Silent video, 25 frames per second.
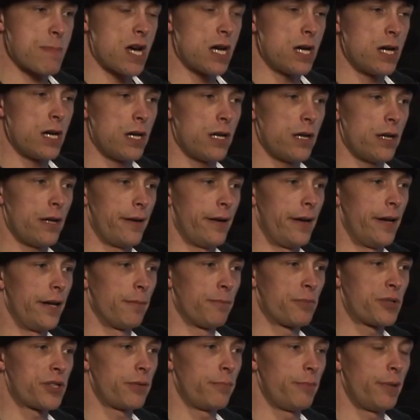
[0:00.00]
I
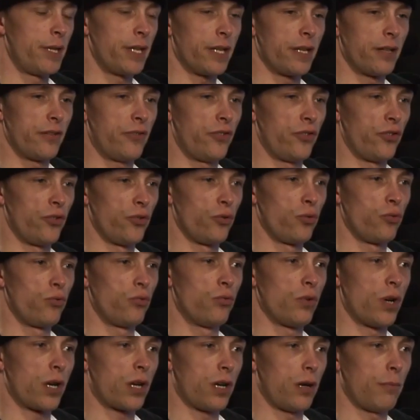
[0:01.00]
am submitting it
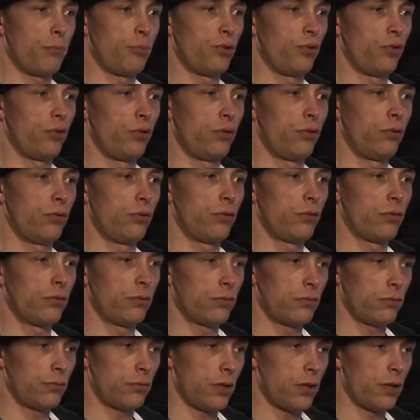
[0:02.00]
to a couple
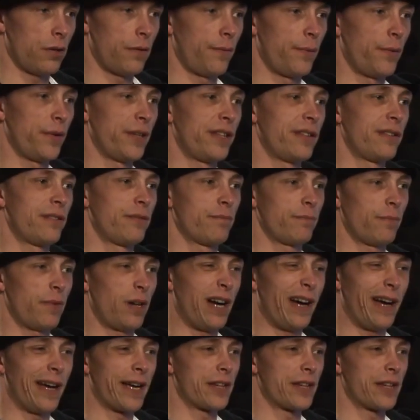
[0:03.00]
of the, I